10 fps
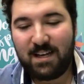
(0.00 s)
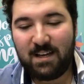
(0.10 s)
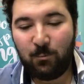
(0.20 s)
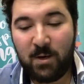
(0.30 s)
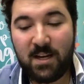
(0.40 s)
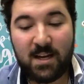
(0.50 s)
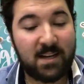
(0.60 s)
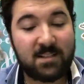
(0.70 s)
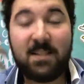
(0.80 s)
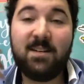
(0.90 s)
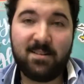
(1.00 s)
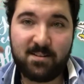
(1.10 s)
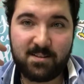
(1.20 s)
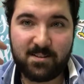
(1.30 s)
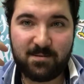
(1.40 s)
We as
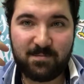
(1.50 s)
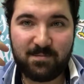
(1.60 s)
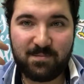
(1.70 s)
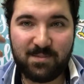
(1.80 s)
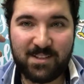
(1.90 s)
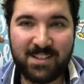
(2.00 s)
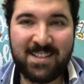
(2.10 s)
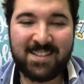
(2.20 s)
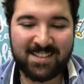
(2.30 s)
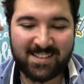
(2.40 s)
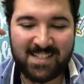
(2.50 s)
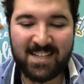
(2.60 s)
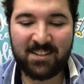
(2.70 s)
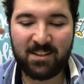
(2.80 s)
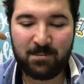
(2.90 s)
teachers need to
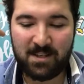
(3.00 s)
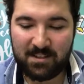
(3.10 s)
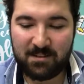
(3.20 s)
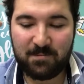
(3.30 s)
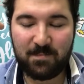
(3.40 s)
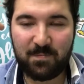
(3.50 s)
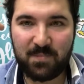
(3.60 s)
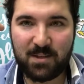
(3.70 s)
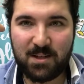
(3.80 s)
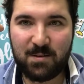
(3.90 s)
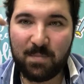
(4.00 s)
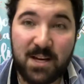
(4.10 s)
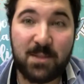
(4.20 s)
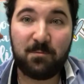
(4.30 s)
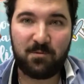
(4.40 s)
settle them in
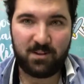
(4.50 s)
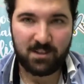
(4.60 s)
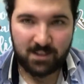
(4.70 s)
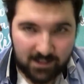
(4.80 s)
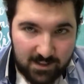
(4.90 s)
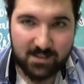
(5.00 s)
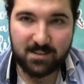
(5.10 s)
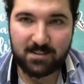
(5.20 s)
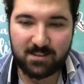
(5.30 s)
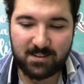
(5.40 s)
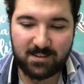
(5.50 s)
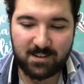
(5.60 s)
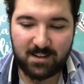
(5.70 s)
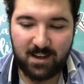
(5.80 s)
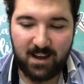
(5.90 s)
Make them feel at ease,
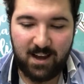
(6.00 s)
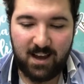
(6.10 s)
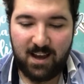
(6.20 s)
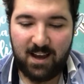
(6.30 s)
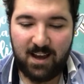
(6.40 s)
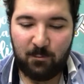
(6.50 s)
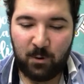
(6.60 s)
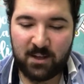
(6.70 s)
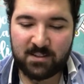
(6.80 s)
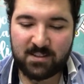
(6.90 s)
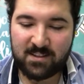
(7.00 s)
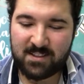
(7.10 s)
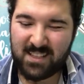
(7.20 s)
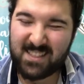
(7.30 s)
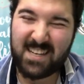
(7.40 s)
whilst
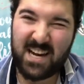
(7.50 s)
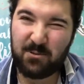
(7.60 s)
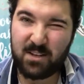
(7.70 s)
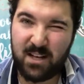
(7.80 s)
sussing out